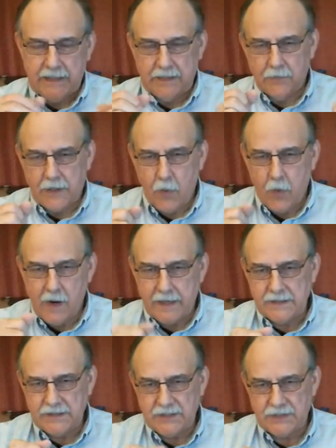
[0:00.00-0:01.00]

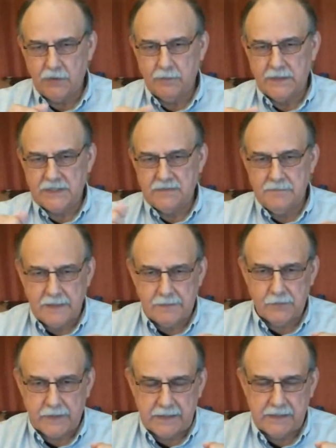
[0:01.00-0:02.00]
requires so much
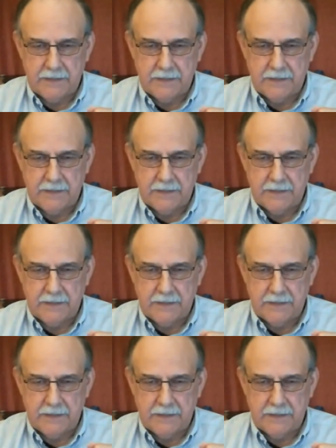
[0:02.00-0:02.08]
memory